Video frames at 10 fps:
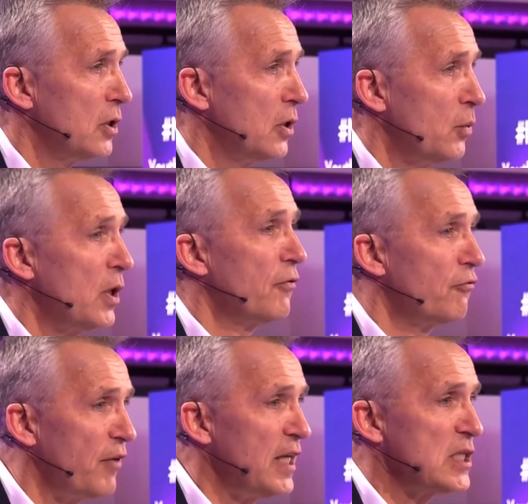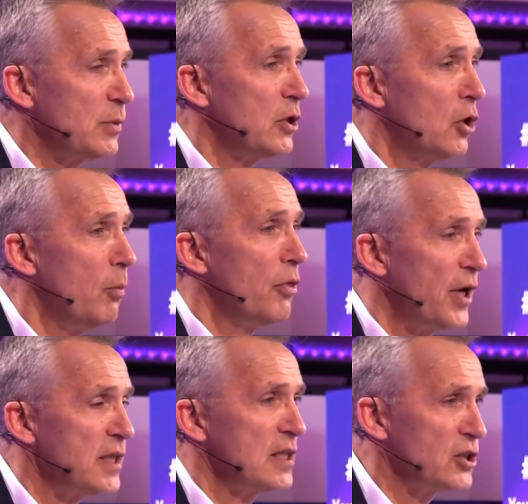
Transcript: we are faced with global threats and